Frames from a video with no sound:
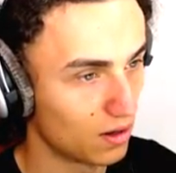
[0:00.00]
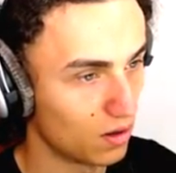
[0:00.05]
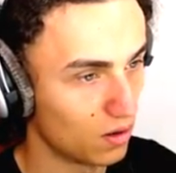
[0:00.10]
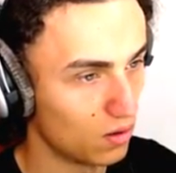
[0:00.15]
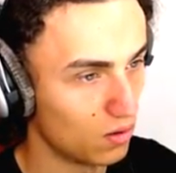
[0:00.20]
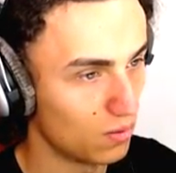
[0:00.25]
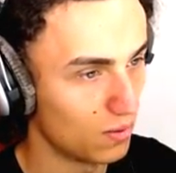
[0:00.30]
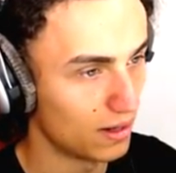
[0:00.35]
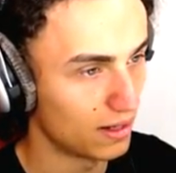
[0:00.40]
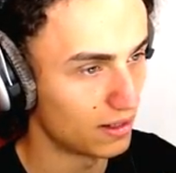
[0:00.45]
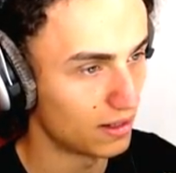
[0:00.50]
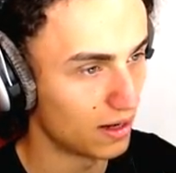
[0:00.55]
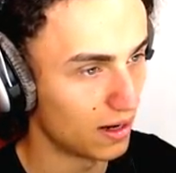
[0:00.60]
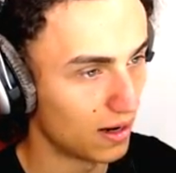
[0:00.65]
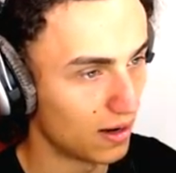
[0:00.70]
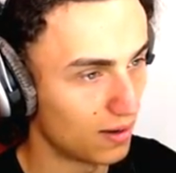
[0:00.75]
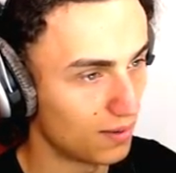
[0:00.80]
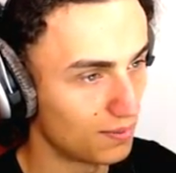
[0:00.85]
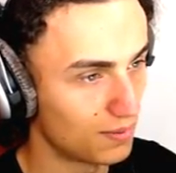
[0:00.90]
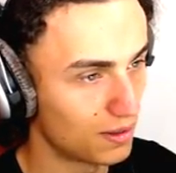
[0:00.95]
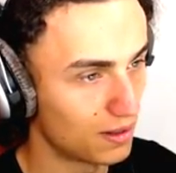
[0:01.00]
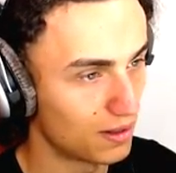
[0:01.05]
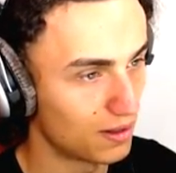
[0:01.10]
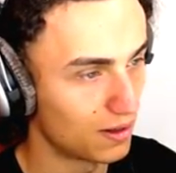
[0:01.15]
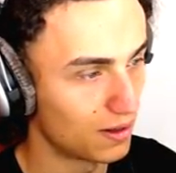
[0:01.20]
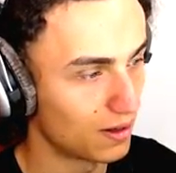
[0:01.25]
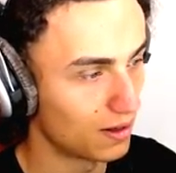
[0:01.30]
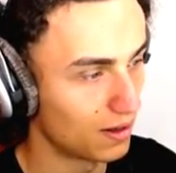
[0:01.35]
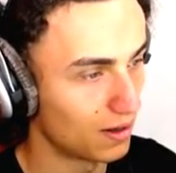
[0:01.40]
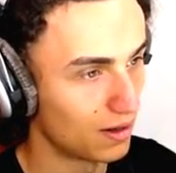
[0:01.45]
Oh, wait. I'm the first
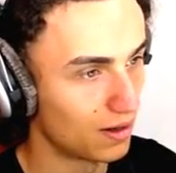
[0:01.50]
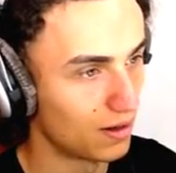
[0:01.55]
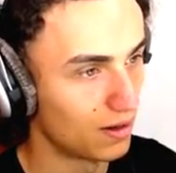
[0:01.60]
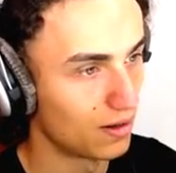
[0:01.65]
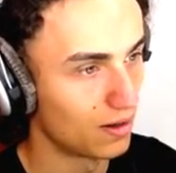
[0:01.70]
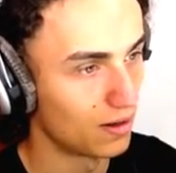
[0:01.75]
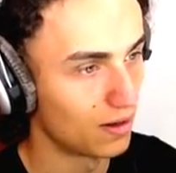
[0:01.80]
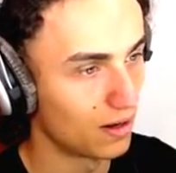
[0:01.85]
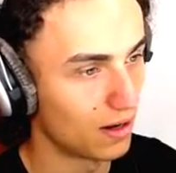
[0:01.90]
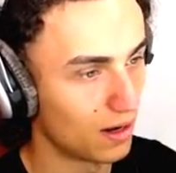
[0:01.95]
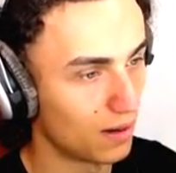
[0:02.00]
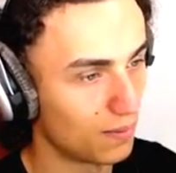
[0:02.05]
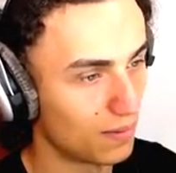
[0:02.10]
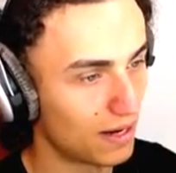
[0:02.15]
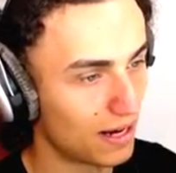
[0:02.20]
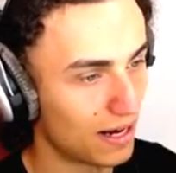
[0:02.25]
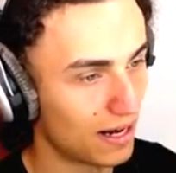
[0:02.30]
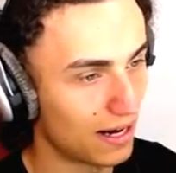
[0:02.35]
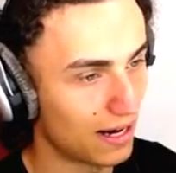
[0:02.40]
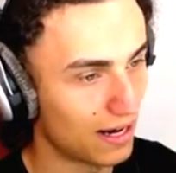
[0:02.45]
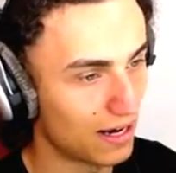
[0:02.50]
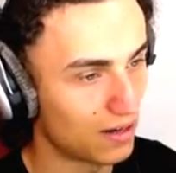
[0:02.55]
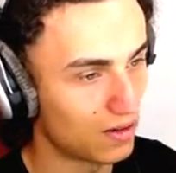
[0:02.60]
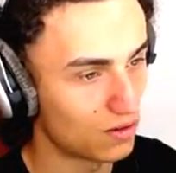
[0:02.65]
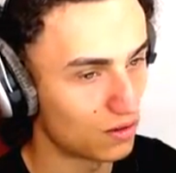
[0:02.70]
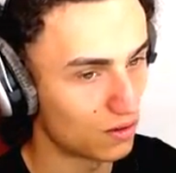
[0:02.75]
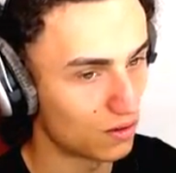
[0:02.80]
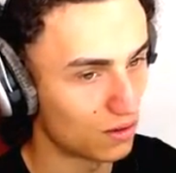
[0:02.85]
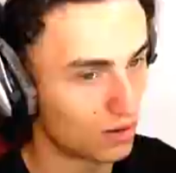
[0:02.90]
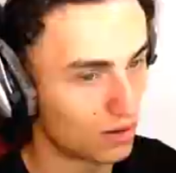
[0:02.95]
thing that came to mind. I'm getting
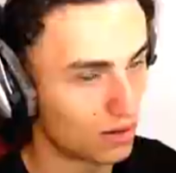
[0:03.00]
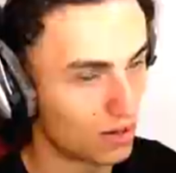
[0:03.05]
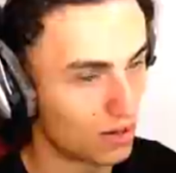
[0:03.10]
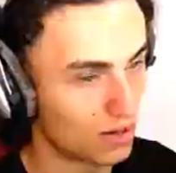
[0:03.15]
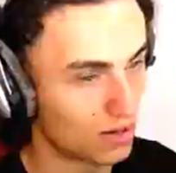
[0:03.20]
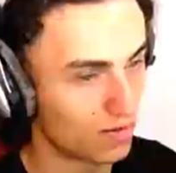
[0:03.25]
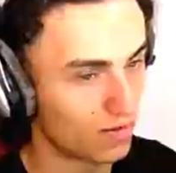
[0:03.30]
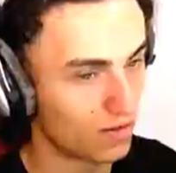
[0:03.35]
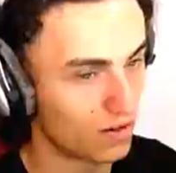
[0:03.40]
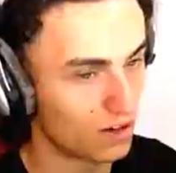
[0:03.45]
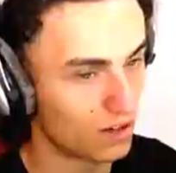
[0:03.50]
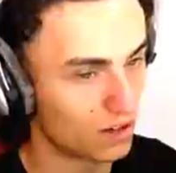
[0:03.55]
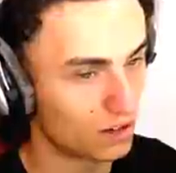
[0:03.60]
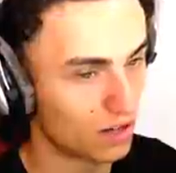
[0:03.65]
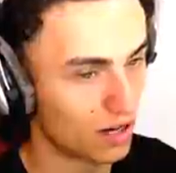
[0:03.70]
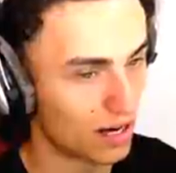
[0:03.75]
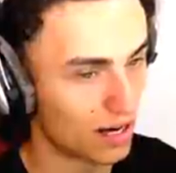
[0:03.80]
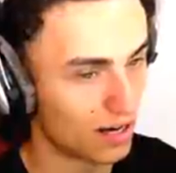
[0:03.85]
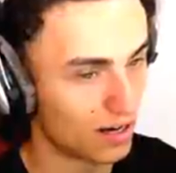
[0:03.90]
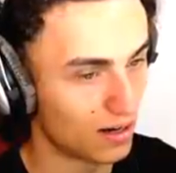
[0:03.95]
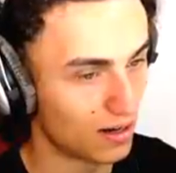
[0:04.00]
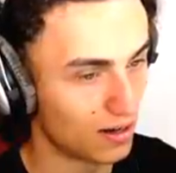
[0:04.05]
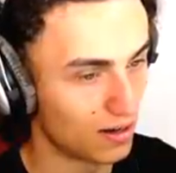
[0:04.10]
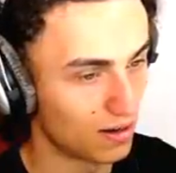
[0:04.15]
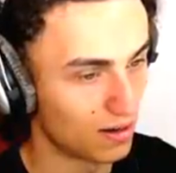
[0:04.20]
into near the finish hey, line.